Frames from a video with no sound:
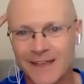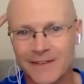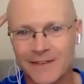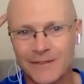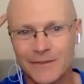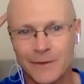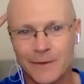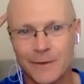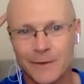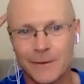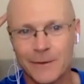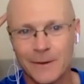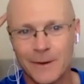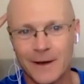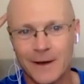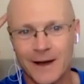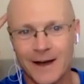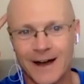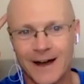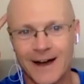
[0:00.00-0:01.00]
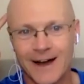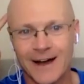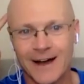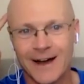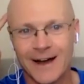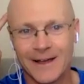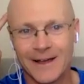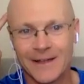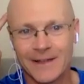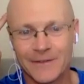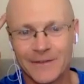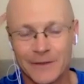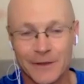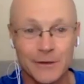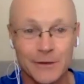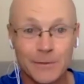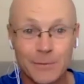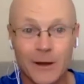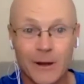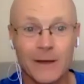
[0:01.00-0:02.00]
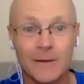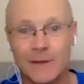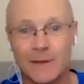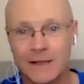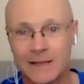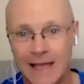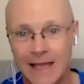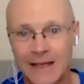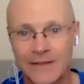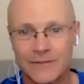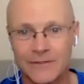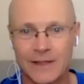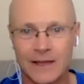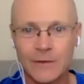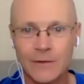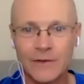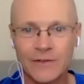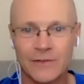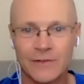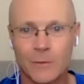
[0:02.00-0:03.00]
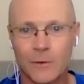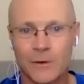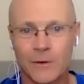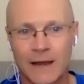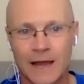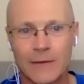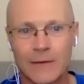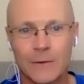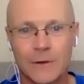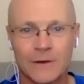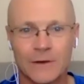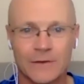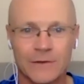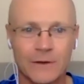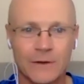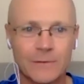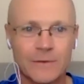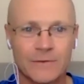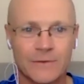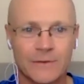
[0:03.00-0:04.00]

So uh, so you'd probably be able to answer that question more than I would in terms of